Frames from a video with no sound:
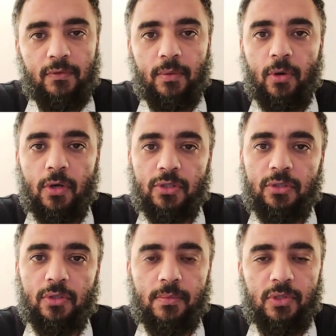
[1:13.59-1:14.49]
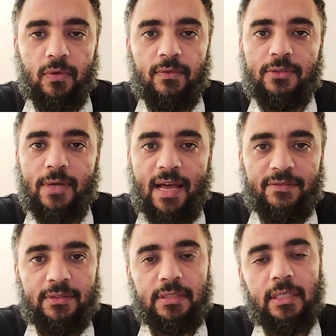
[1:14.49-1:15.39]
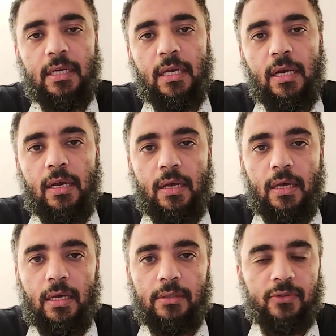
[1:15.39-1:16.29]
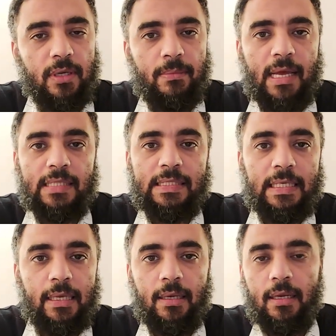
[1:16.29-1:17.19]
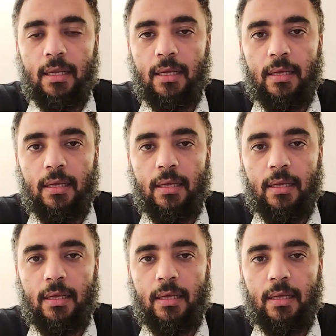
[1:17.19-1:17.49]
of the barge in terms of the draft, trim and heel.